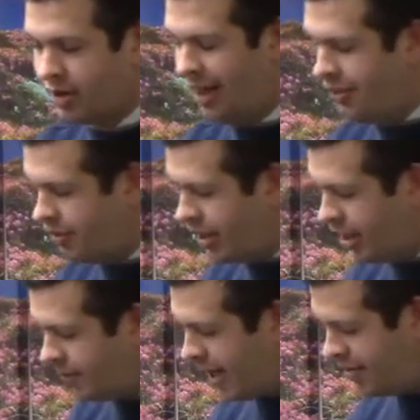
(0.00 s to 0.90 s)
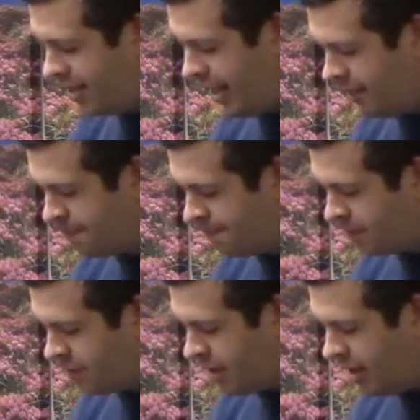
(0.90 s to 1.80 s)
And then think about that.
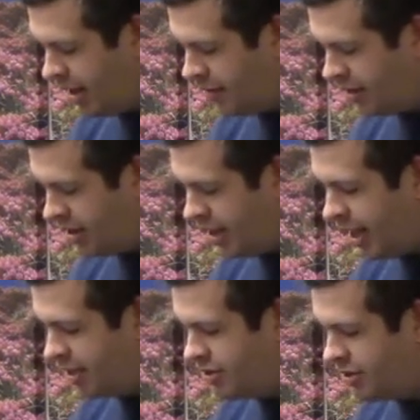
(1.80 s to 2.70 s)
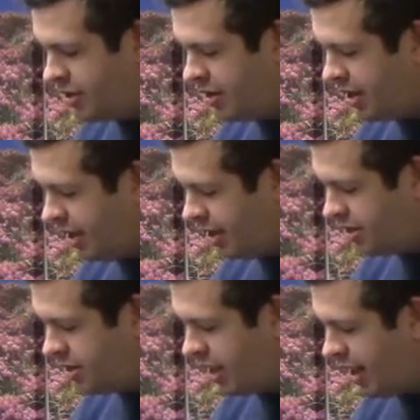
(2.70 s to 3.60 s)
And then an answer to
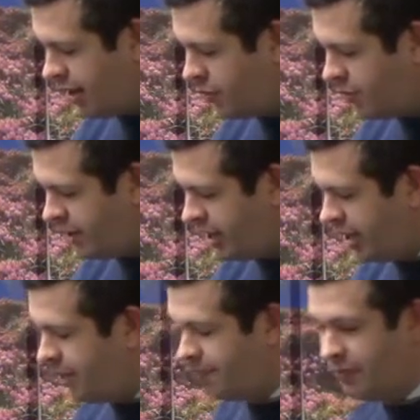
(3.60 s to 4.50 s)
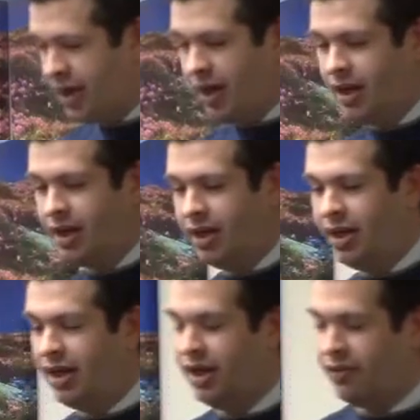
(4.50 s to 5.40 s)
these would be,
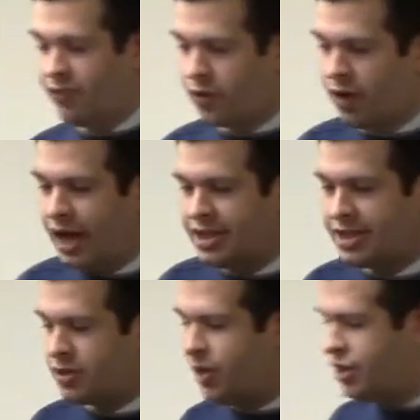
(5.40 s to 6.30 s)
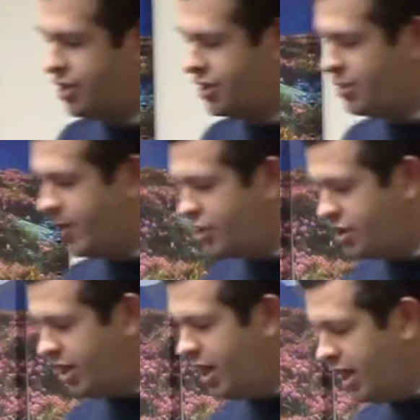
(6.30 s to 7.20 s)
for us as Christians
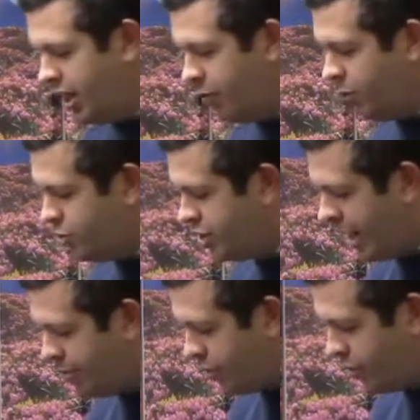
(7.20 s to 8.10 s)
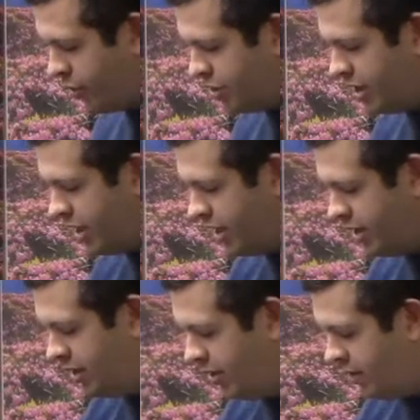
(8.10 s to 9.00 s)
especially, Hebrews chapter
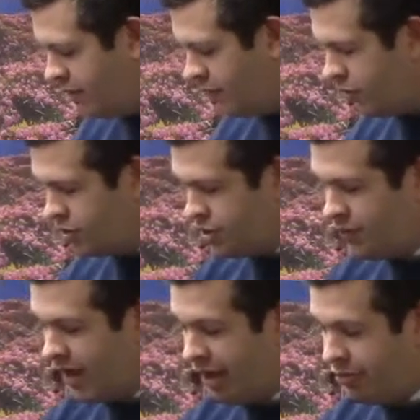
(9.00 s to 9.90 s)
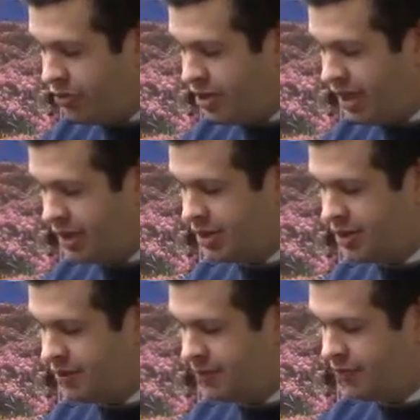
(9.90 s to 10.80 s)
13, verses 5 through 6.